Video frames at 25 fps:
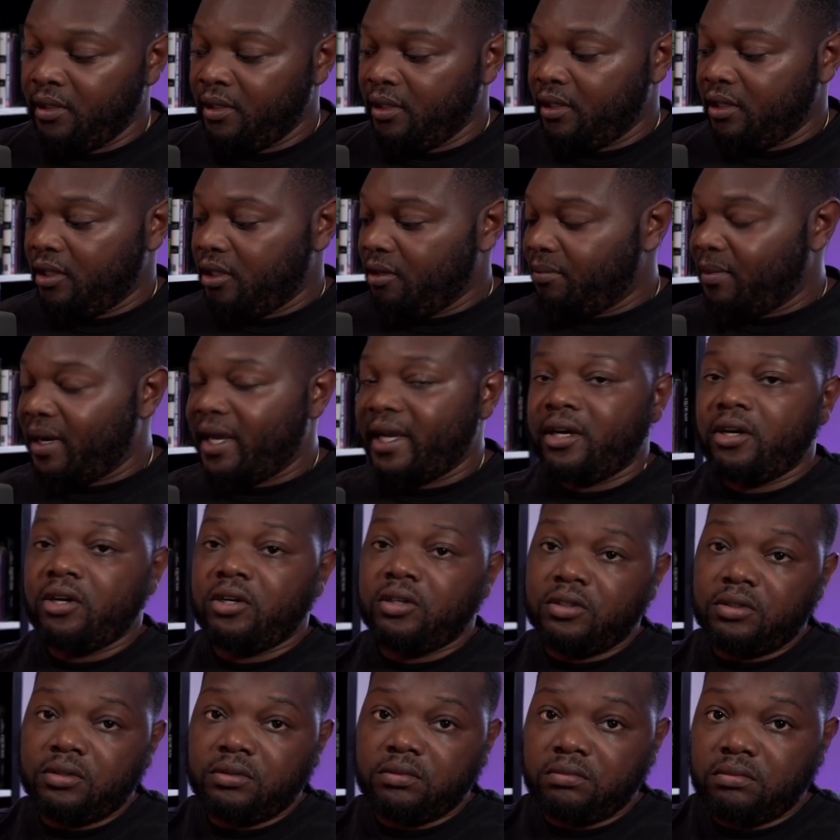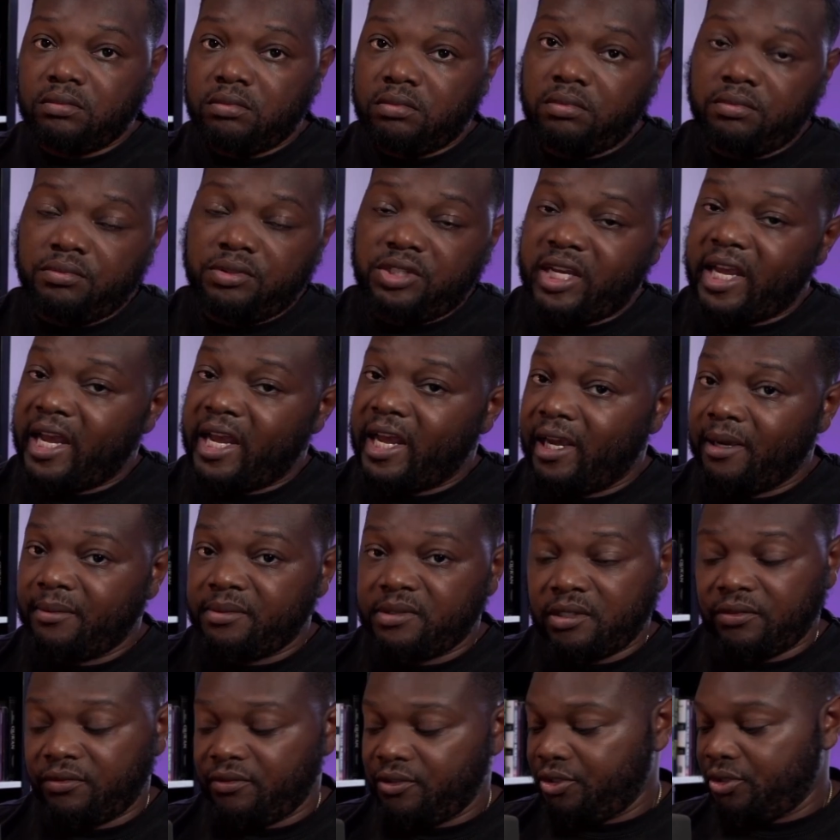the Mike Holt tabs
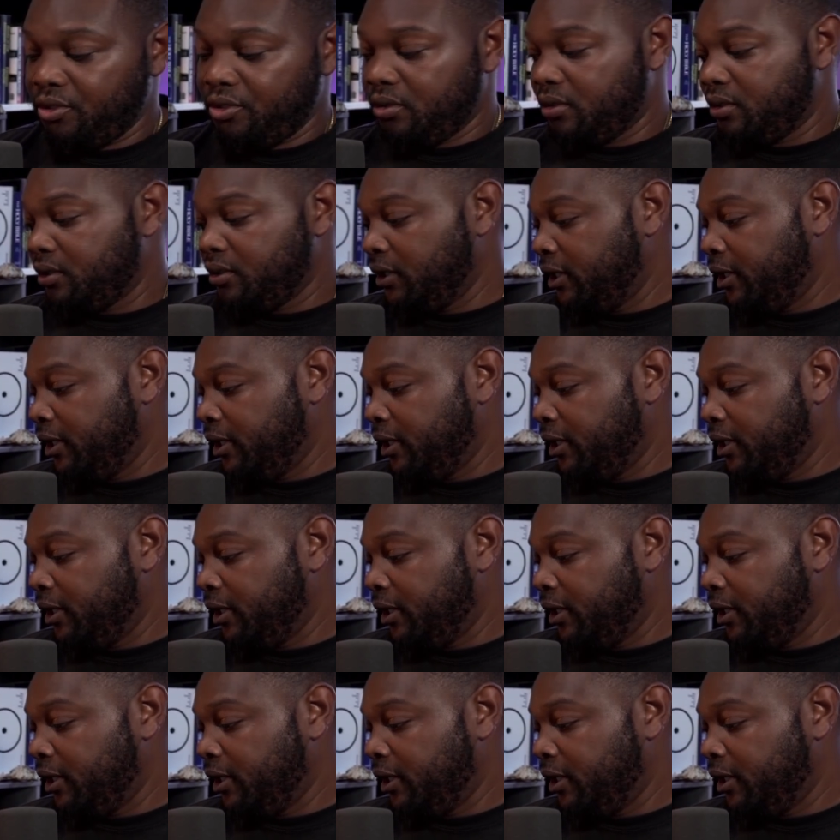for sure.